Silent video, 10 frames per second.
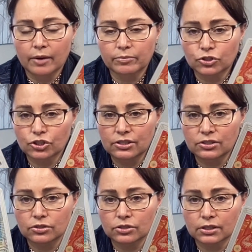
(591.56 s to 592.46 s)

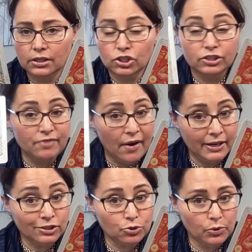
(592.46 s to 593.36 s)
she's very
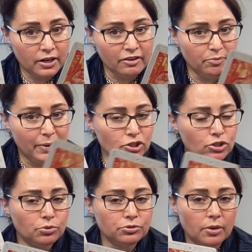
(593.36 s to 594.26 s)
intuitive, but she's
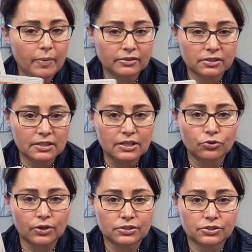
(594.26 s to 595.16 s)
also about
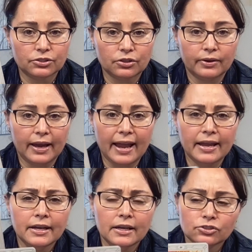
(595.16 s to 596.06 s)
secrets, okay?
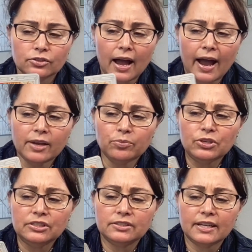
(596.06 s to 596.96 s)
So the High
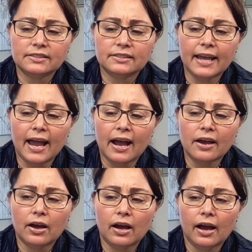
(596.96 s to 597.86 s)
Priestess here,
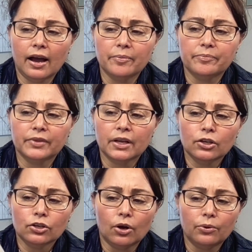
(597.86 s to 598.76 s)

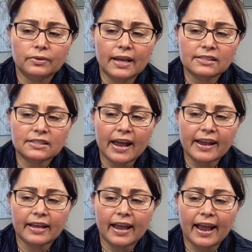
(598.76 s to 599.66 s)
there's
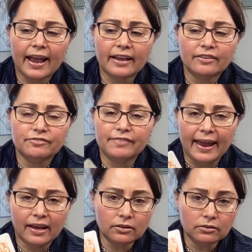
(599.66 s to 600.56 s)
like a
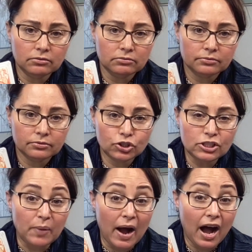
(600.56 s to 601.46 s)
veil. She's
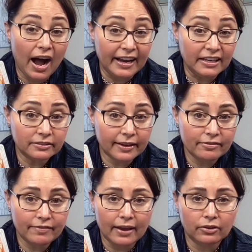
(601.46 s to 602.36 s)
behind a
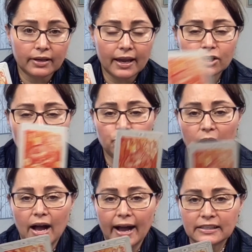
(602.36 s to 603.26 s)
veil here. She's
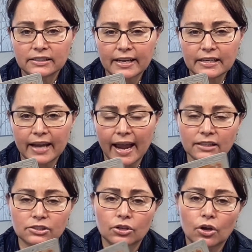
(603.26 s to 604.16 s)
behind a net